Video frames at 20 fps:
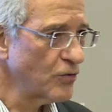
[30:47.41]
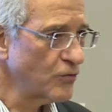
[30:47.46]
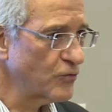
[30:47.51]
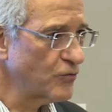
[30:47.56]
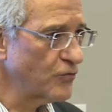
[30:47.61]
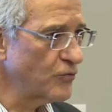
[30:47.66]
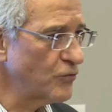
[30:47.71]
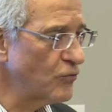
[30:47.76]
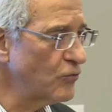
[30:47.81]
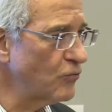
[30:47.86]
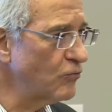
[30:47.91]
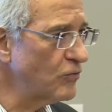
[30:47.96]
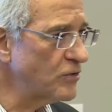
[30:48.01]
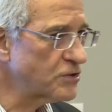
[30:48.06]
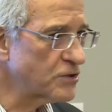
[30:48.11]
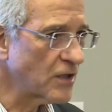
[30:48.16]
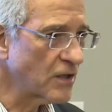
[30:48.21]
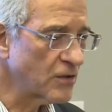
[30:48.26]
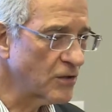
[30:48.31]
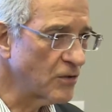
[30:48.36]
two
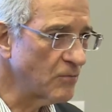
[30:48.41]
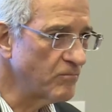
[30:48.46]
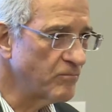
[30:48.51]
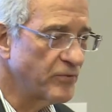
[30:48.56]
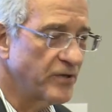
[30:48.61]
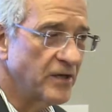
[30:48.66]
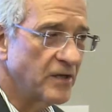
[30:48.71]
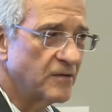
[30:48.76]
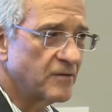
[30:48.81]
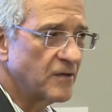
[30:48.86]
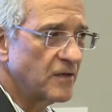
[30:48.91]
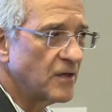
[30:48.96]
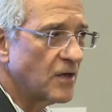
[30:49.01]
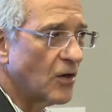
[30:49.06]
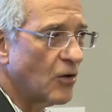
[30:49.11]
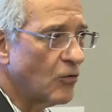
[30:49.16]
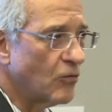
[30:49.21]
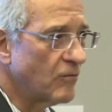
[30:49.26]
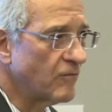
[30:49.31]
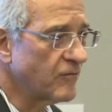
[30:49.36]
which are competing
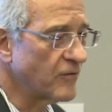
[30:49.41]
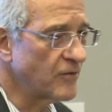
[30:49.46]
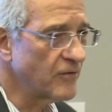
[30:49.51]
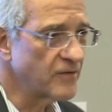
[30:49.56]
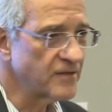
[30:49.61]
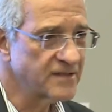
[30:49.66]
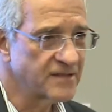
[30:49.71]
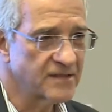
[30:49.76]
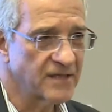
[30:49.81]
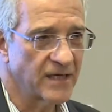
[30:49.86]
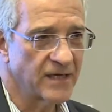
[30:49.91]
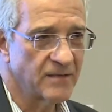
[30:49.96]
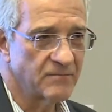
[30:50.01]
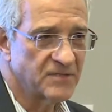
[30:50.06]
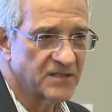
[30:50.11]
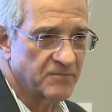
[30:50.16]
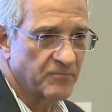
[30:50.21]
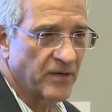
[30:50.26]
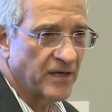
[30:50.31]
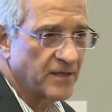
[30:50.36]
over the same
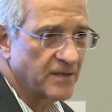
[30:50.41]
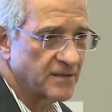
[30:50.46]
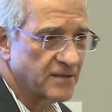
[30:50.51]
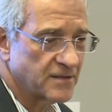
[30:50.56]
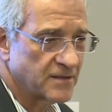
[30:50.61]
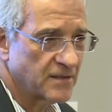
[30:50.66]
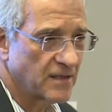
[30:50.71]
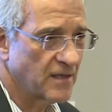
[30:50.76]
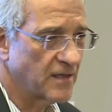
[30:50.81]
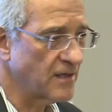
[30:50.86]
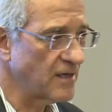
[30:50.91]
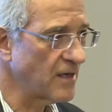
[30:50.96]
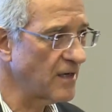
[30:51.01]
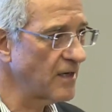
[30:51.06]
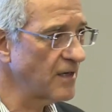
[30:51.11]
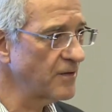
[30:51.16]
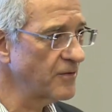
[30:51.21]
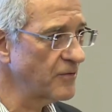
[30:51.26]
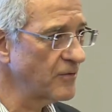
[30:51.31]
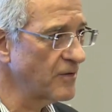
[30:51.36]
space and
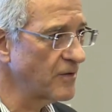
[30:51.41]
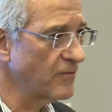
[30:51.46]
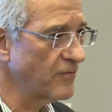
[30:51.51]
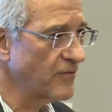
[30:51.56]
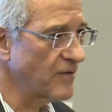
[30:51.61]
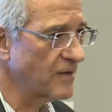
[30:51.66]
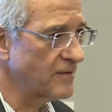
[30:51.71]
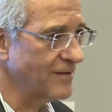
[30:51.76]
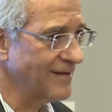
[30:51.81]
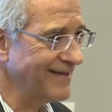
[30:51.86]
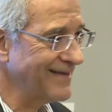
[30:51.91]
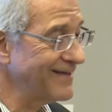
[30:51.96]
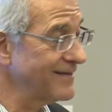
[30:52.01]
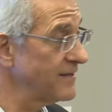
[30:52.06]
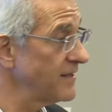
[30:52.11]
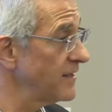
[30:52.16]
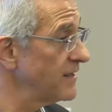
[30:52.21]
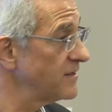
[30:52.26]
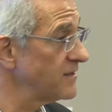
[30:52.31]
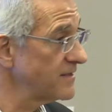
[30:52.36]
arguing that it,
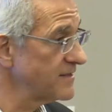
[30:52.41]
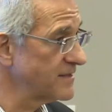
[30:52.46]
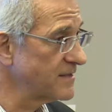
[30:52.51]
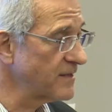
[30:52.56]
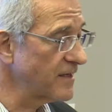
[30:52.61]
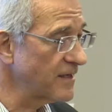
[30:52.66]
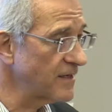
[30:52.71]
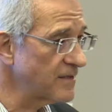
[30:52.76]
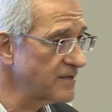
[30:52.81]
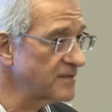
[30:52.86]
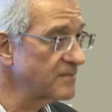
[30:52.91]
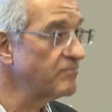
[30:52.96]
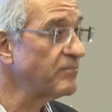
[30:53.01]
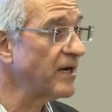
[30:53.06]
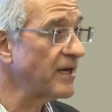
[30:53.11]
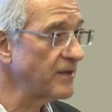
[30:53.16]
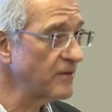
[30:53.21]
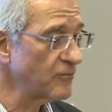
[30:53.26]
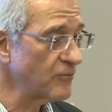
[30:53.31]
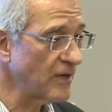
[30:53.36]
it is theirs
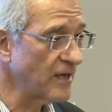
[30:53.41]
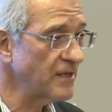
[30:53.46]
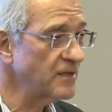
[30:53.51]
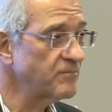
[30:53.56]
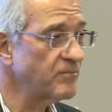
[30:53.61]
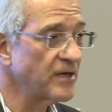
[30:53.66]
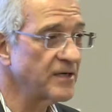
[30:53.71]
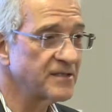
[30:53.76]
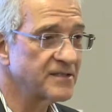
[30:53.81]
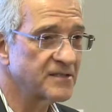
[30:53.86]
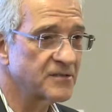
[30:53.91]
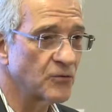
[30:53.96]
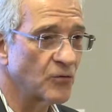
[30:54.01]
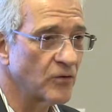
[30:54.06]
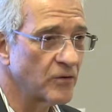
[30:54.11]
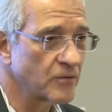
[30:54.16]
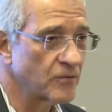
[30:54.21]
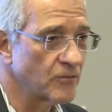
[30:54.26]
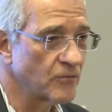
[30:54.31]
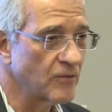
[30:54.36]
by right, by
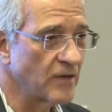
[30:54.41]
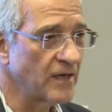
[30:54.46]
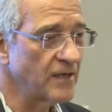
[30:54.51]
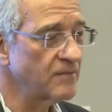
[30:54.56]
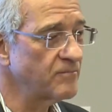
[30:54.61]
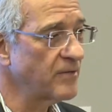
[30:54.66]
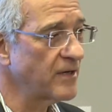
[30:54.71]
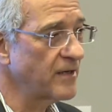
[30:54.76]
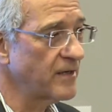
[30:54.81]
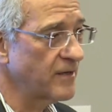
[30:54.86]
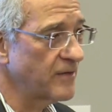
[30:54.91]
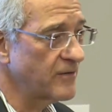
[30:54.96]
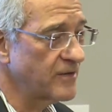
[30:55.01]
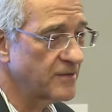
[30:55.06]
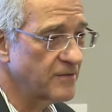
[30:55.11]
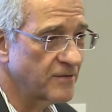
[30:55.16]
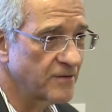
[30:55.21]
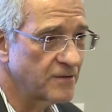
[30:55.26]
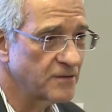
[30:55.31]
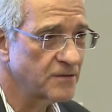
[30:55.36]
historical right, by
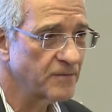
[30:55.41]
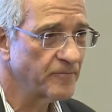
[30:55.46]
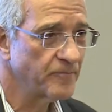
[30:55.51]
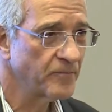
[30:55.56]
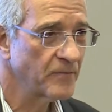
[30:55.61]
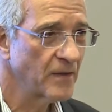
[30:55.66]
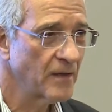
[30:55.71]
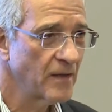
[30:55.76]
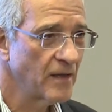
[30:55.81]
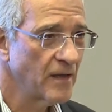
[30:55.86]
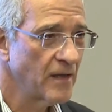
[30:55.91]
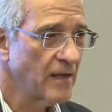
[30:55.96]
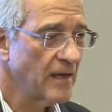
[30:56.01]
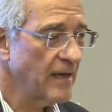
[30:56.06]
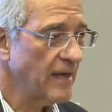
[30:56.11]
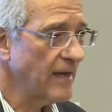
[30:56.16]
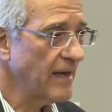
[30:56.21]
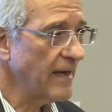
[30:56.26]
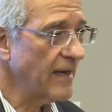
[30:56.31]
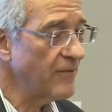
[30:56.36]
heritage,
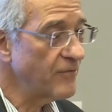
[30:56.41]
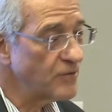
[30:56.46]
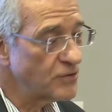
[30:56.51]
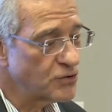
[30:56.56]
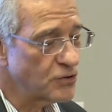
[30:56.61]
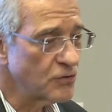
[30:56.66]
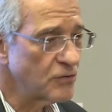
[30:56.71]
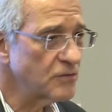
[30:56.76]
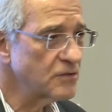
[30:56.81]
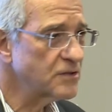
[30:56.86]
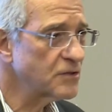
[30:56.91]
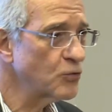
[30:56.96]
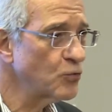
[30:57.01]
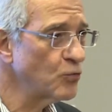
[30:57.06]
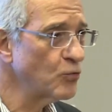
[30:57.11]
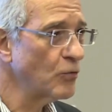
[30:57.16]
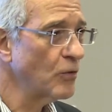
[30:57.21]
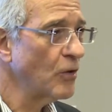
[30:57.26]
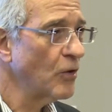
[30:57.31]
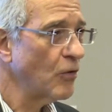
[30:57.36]
and the Jews
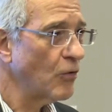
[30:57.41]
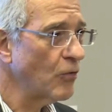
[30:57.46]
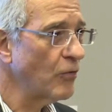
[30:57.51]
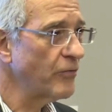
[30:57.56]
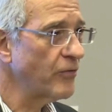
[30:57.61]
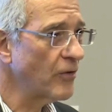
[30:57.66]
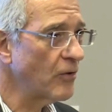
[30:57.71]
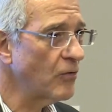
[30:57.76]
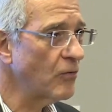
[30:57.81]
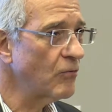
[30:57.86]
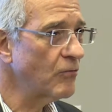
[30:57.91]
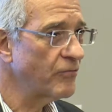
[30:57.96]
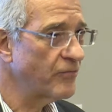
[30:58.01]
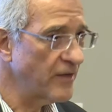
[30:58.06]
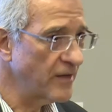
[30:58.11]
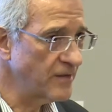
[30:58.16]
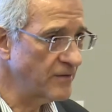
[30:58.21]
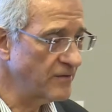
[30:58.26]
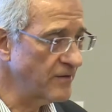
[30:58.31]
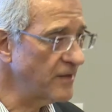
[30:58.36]
who Although
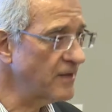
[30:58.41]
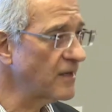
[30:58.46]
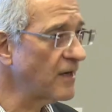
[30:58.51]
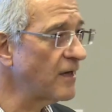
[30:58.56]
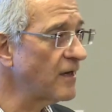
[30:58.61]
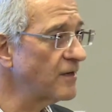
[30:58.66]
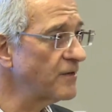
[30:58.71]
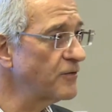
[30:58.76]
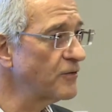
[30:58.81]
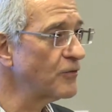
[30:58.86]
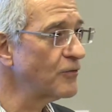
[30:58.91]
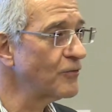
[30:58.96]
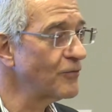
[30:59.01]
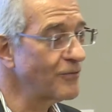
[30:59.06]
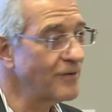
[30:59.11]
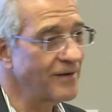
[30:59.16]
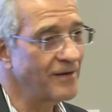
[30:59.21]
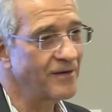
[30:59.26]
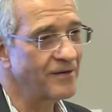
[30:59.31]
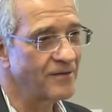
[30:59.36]
they did
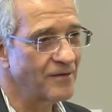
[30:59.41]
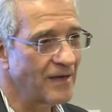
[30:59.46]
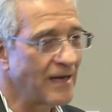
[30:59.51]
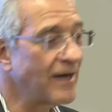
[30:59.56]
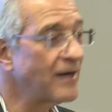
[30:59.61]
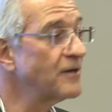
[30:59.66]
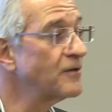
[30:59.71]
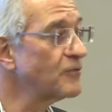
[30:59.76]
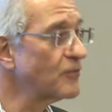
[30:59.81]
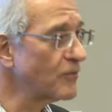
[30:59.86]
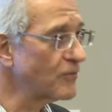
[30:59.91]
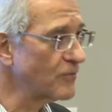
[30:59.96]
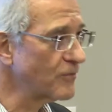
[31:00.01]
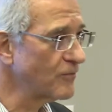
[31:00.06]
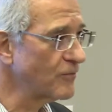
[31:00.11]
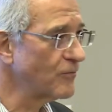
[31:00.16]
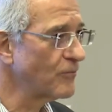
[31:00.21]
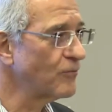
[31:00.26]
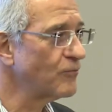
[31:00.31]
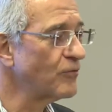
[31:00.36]
argue, and
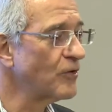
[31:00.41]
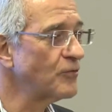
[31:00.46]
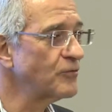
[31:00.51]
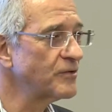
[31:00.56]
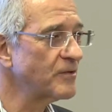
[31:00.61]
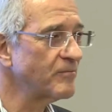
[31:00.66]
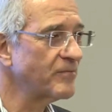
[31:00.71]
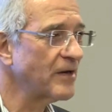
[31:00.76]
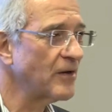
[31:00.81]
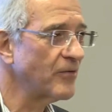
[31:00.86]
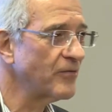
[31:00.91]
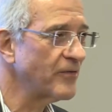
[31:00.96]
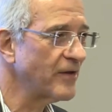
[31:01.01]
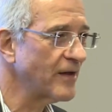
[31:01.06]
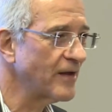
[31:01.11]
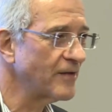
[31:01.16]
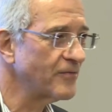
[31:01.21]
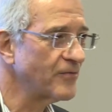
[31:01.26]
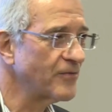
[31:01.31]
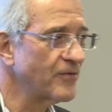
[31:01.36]
Agnon wrote about
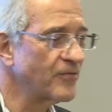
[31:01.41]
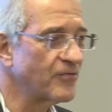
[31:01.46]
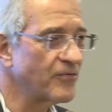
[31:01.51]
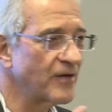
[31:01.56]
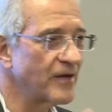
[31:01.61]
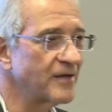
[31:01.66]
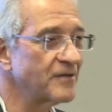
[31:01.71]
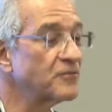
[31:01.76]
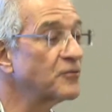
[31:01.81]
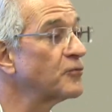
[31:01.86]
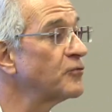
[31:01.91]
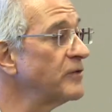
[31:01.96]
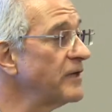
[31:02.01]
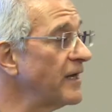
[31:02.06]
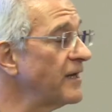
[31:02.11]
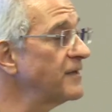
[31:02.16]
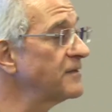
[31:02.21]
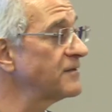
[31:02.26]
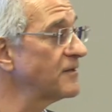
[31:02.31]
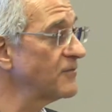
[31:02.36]
that, that they had
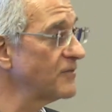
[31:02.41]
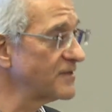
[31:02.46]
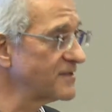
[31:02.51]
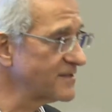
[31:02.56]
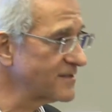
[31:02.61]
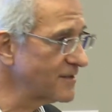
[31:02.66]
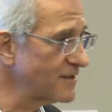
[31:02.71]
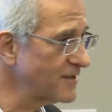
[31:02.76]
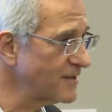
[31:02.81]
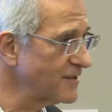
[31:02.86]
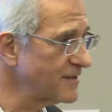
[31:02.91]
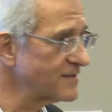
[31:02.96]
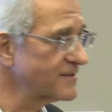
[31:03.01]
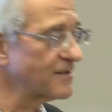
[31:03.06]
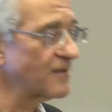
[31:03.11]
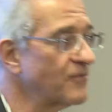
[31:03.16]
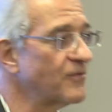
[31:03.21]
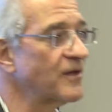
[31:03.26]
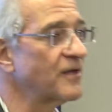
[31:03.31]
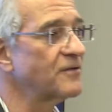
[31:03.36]
created the cities,
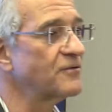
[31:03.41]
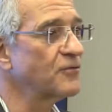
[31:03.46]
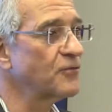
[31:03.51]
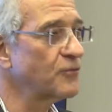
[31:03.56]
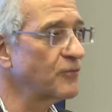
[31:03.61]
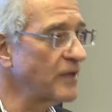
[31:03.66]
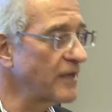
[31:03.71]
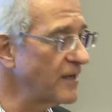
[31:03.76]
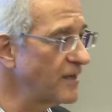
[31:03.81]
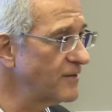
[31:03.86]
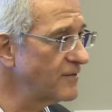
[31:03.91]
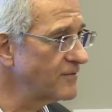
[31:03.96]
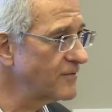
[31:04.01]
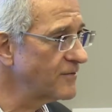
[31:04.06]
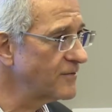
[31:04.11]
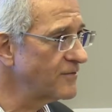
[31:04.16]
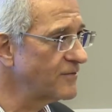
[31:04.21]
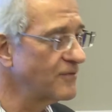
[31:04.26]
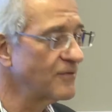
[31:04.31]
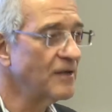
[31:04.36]
they had
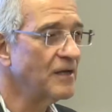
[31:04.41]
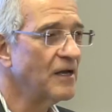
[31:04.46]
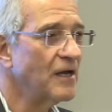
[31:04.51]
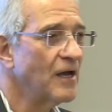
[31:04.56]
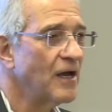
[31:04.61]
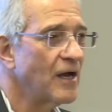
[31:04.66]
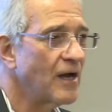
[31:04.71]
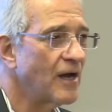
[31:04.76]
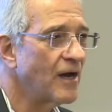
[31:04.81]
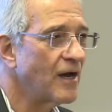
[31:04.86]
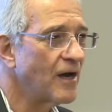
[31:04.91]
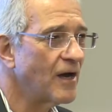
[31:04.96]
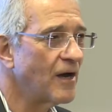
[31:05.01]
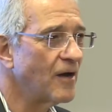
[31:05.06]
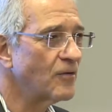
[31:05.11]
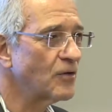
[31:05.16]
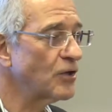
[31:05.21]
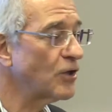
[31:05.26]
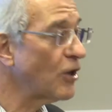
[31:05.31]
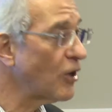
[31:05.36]
created uh,
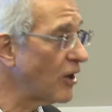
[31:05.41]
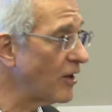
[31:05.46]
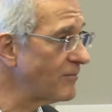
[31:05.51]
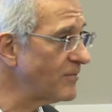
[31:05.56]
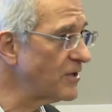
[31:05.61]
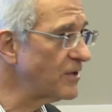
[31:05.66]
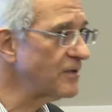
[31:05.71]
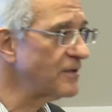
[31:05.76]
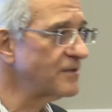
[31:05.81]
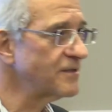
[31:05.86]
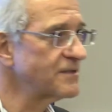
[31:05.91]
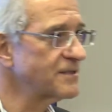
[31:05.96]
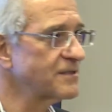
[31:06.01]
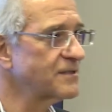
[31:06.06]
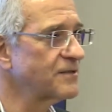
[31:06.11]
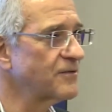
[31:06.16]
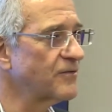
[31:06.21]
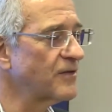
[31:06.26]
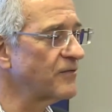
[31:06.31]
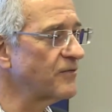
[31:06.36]
commerce,
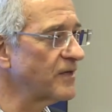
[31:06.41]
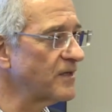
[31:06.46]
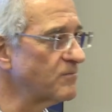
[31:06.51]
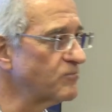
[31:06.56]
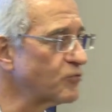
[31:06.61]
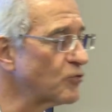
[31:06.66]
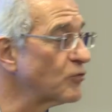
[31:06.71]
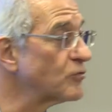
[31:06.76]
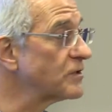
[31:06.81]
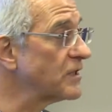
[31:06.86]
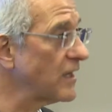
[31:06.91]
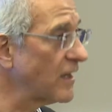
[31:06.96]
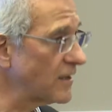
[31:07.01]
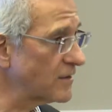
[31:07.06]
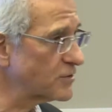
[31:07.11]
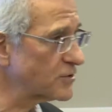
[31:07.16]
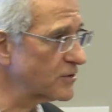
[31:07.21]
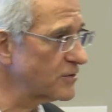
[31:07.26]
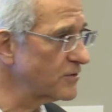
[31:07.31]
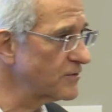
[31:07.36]
that they had brought
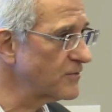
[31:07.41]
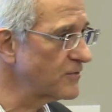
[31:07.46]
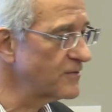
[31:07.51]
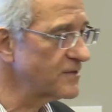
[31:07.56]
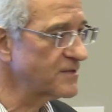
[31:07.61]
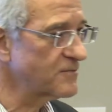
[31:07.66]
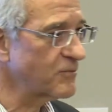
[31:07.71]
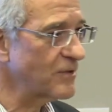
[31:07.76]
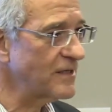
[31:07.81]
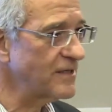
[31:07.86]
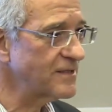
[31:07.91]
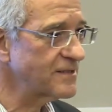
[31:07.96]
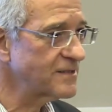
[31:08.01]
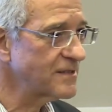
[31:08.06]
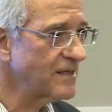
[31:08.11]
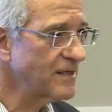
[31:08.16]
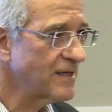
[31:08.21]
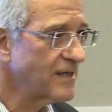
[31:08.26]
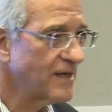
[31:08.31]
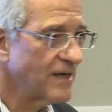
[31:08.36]
culture to this place,
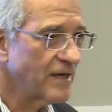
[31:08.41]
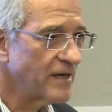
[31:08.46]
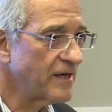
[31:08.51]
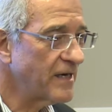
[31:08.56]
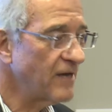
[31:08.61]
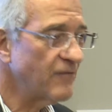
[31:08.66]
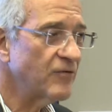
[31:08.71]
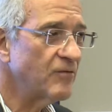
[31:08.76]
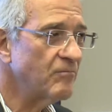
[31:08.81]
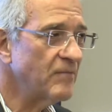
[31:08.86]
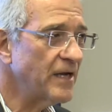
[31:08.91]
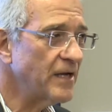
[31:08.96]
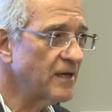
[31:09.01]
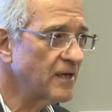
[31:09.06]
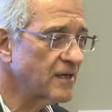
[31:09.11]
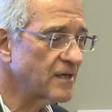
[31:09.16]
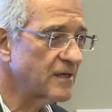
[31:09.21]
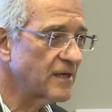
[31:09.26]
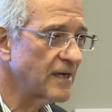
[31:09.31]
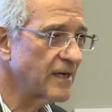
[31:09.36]
never made a
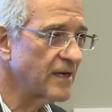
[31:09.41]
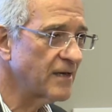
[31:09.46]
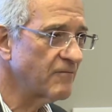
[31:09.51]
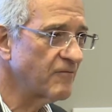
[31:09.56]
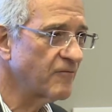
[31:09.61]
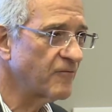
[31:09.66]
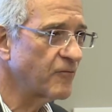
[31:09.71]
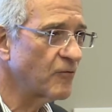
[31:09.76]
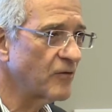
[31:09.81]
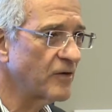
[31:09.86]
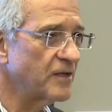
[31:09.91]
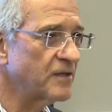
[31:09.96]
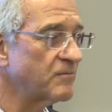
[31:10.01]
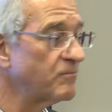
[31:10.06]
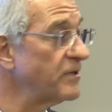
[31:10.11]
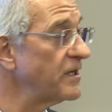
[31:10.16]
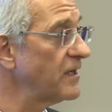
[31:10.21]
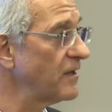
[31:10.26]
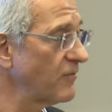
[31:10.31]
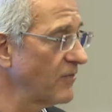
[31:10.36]
claim for it
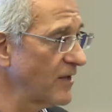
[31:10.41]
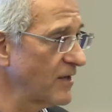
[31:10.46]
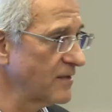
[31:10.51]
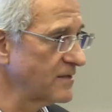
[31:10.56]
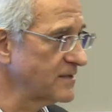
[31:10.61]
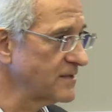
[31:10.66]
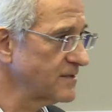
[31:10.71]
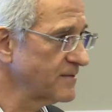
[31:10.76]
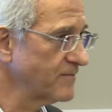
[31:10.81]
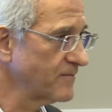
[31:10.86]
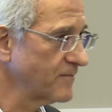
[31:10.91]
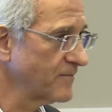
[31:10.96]
being theirs.